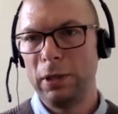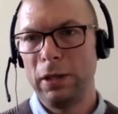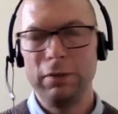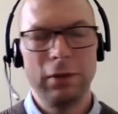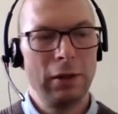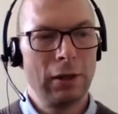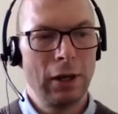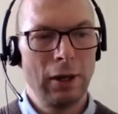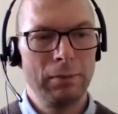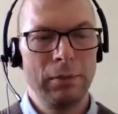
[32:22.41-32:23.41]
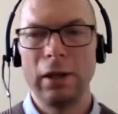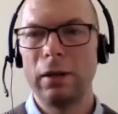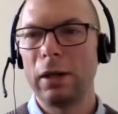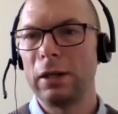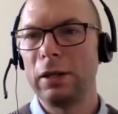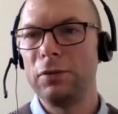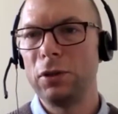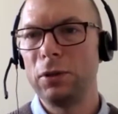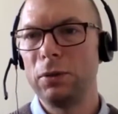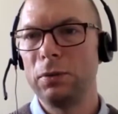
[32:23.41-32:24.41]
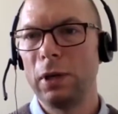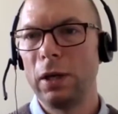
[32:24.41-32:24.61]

But even then that gives you